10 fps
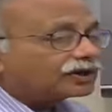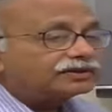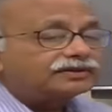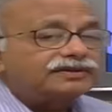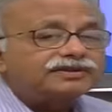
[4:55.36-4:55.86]

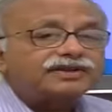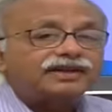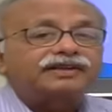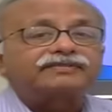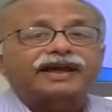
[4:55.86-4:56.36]
got this
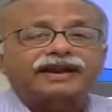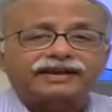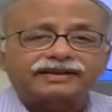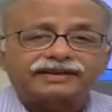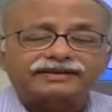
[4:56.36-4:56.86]
other
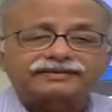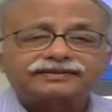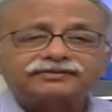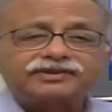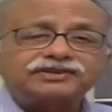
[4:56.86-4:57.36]
variety,
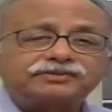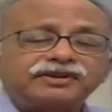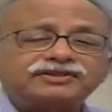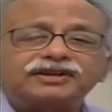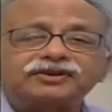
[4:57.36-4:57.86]
which is
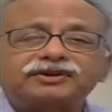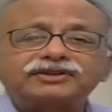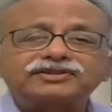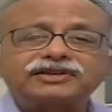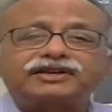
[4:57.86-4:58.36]
basically
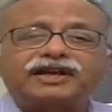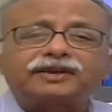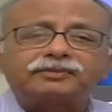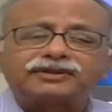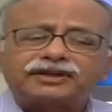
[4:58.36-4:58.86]
what they say
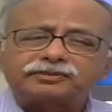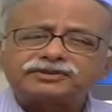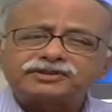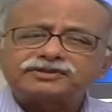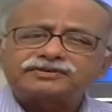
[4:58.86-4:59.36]
dairy milk. That
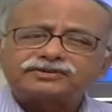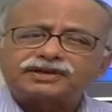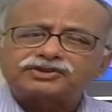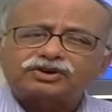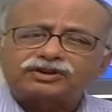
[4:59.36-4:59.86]
means
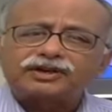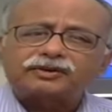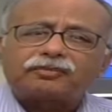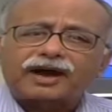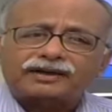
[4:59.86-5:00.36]
it's a
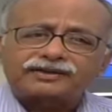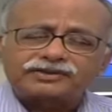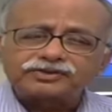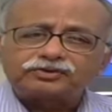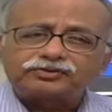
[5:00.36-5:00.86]
chocolate bar.
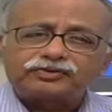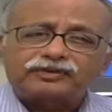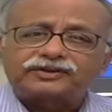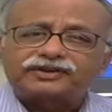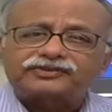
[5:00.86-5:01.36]
There is no
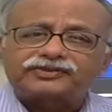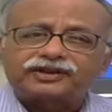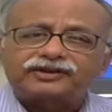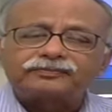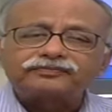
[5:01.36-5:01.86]
wafer
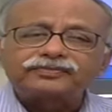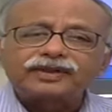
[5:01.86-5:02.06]
inside.